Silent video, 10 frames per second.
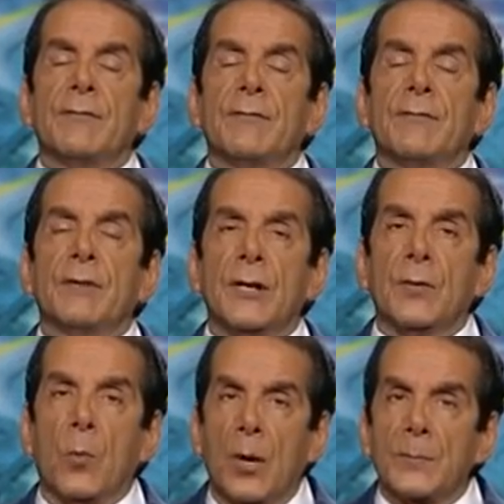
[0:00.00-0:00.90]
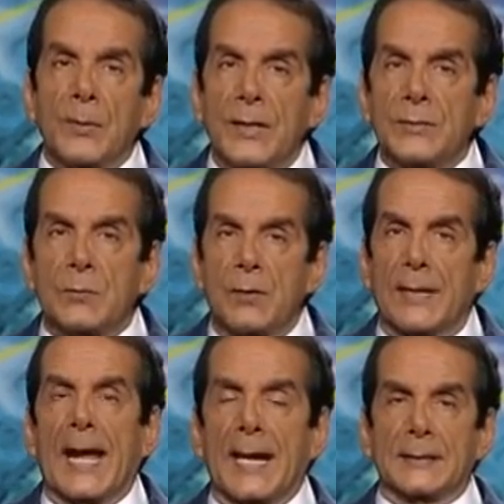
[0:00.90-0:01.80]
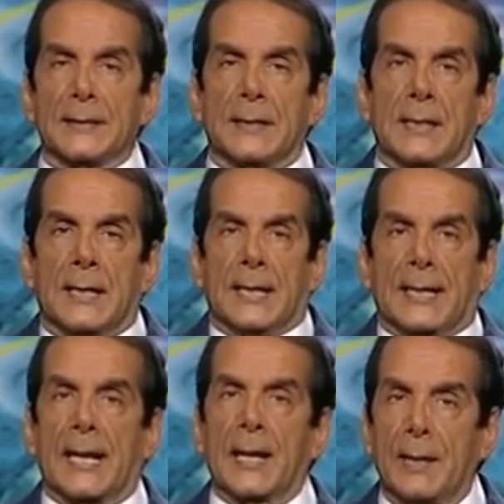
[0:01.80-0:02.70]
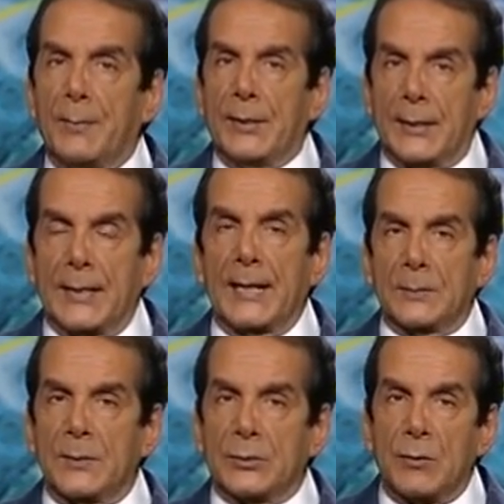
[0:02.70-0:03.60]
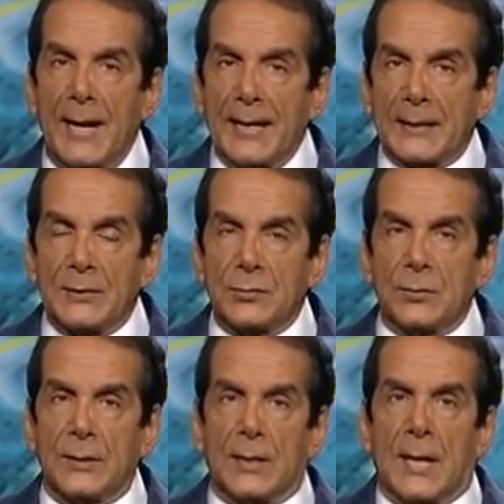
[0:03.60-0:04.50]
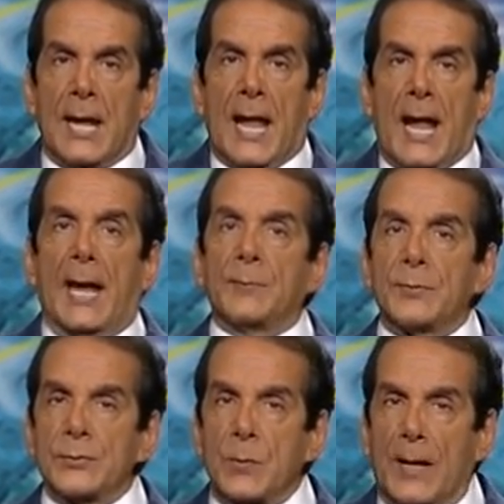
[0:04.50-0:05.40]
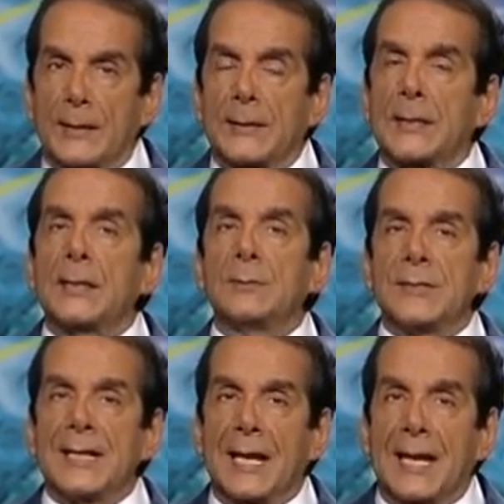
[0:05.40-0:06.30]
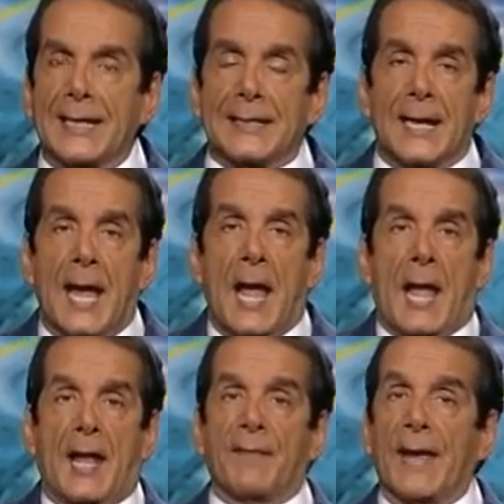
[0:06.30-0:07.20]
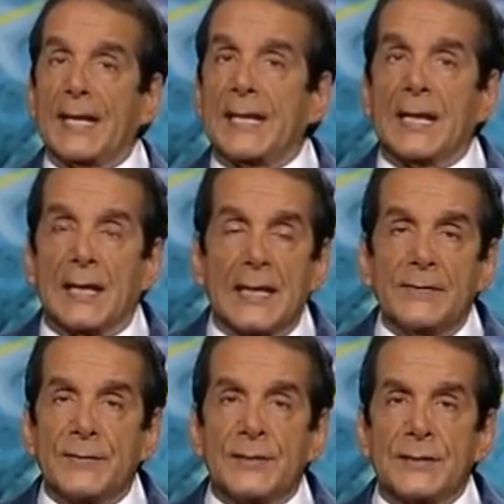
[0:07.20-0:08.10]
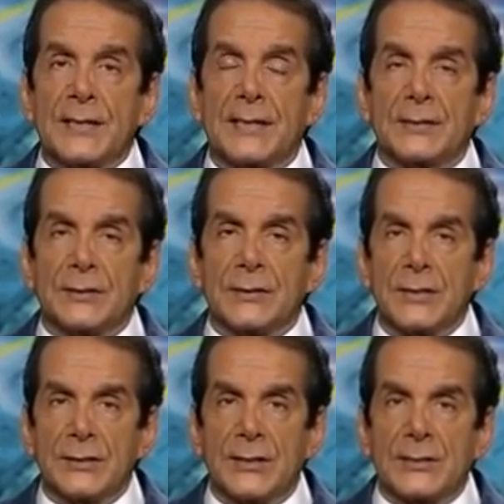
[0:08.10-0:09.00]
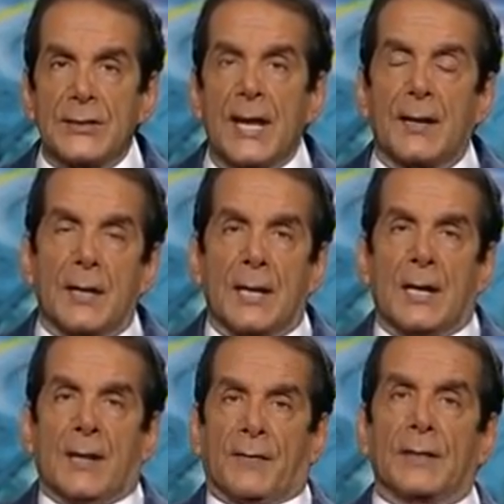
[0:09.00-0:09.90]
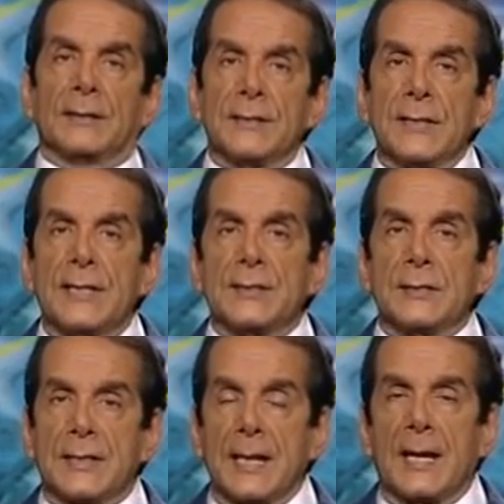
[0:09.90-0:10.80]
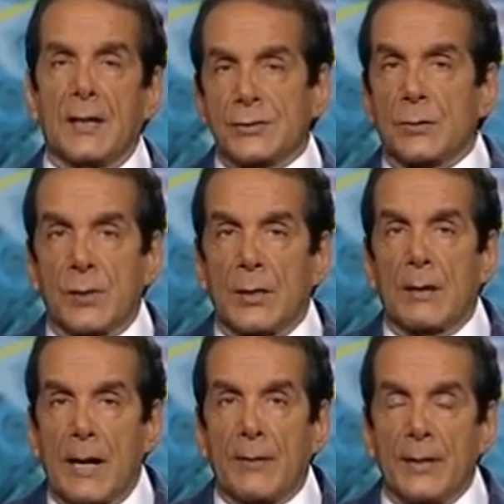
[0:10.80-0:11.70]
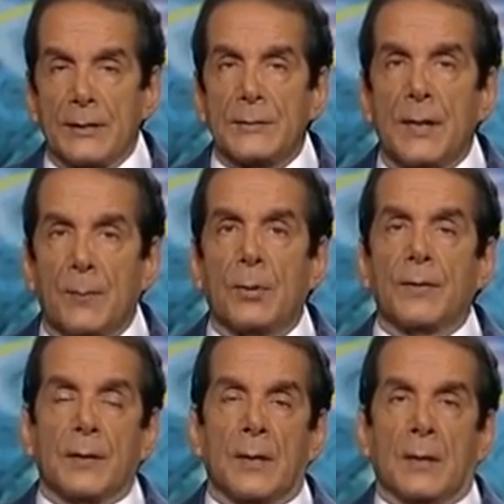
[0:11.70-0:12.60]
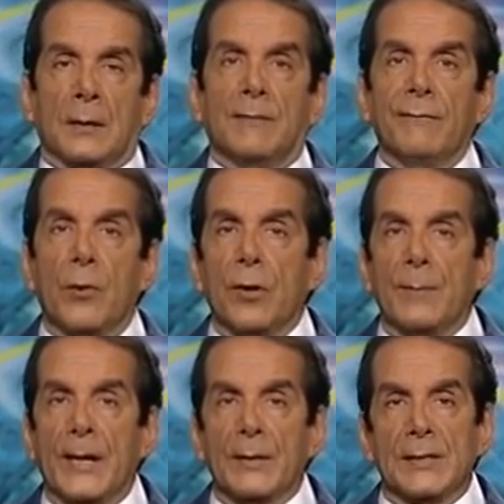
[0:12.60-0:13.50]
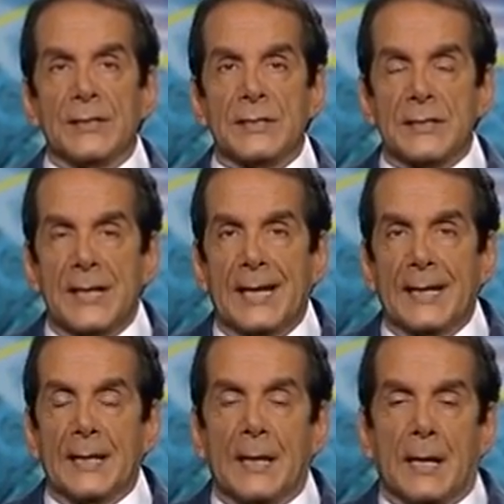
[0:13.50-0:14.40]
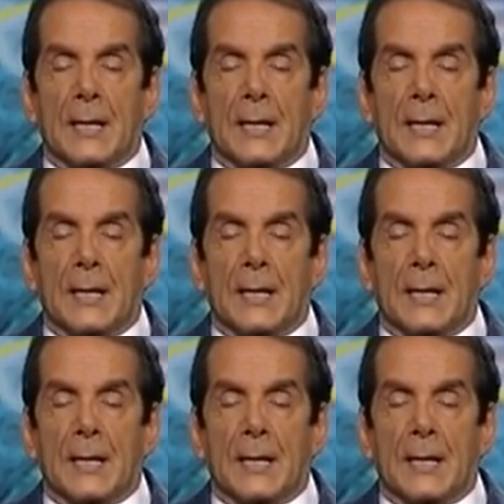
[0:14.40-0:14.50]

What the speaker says: Even in the one place where he acted, in Libya, he had to be dragged into it and persuaded. He comes in late, and then he leaves the scene to such an extent that it descends into chaos, and we know how it ends up with 4 Americans slain.